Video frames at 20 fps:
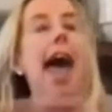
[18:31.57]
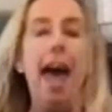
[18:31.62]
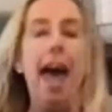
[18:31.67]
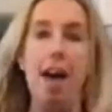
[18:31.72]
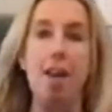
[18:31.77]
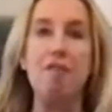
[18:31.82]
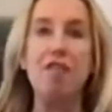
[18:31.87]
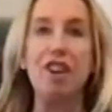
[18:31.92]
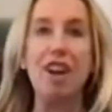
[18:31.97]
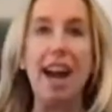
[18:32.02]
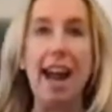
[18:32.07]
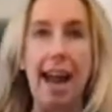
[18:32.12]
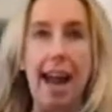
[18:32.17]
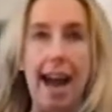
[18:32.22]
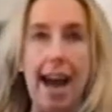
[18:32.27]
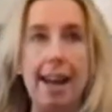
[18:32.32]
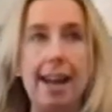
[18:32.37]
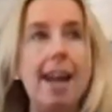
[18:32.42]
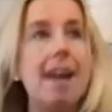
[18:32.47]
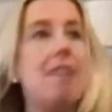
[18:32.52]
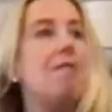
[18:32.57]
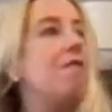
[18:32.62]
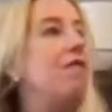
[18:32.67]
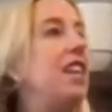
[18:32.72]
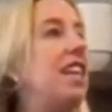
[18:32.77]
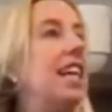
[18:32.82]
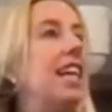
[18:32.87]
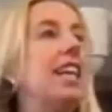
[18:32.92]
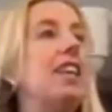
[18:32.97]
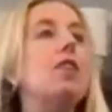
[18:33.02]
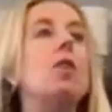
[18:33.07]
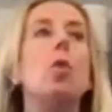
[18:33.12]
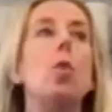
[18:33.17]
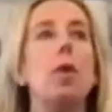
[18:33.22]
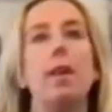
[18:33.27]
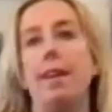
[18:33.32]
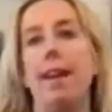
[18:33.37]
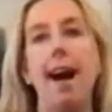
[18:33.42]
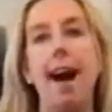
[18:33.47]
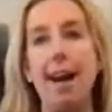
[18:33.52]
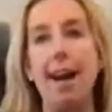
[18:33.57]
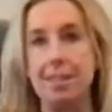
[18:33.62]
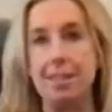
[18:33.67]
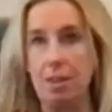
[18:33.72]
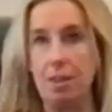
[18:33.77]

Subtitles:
ever had, vegan or not.